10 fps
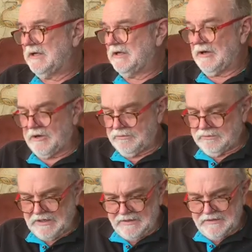
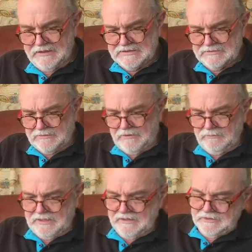One of
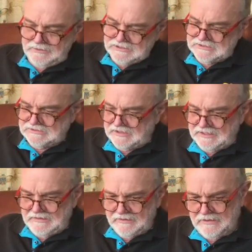the questions I
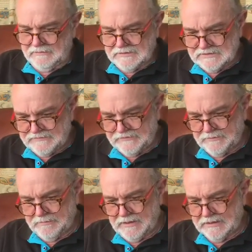had, that was
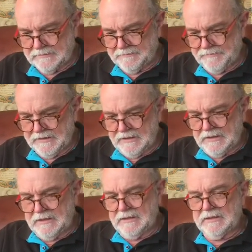from
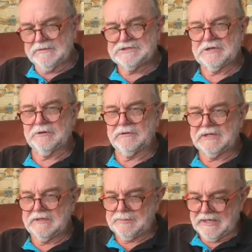Cheryl
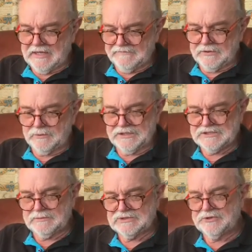Lind. Part of her
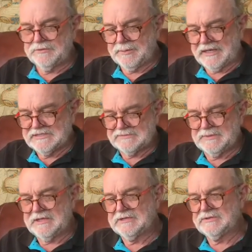question was, who replaces
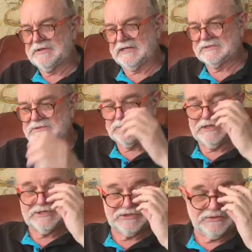me in
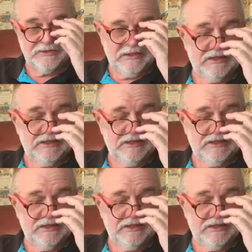2022?